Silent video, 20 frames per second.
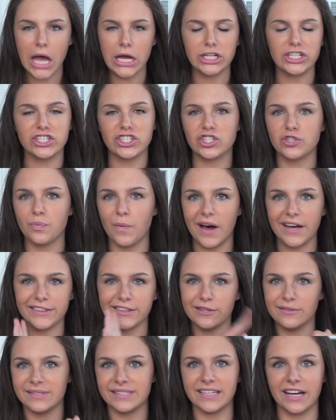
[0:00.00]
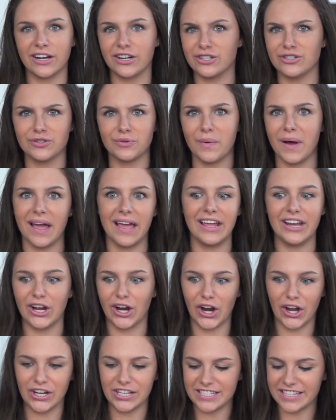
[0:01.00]
Just swat those suckers away and
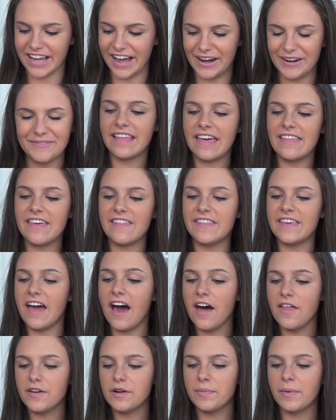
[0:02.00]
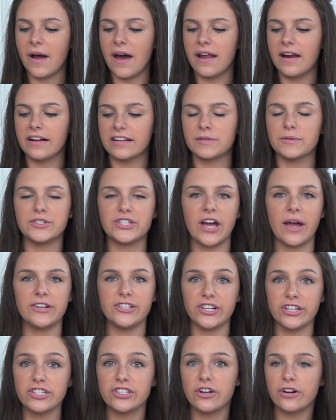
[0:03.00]
you're good to go. And then the other product, which I
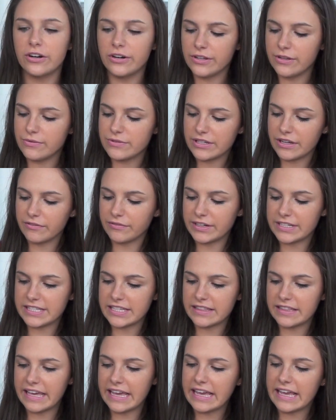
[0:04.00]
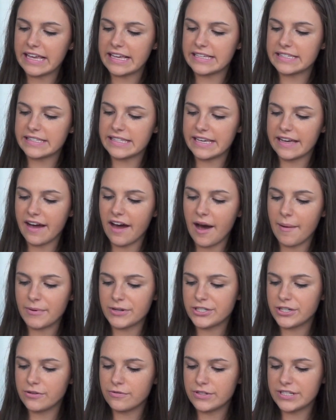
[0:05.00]
just started using recently, is the
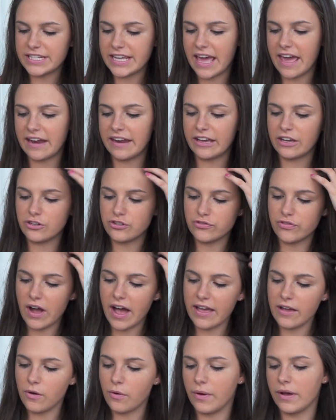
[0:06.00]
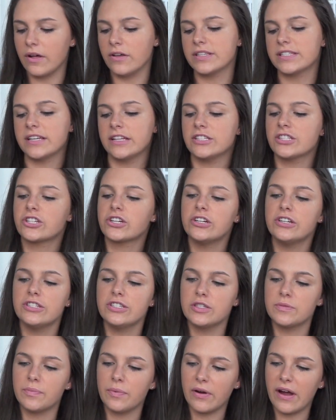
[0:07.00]
Copper Tone Tanning Dry Oil
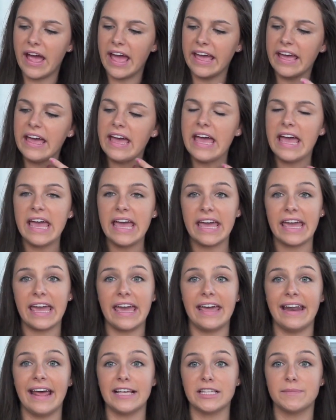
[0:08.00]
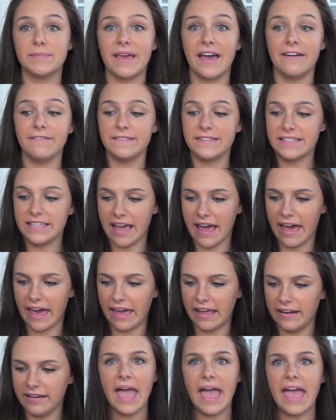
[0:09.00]
Sunscreen Spray in SPF
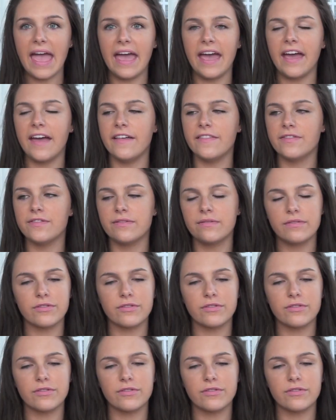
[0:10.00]
10. And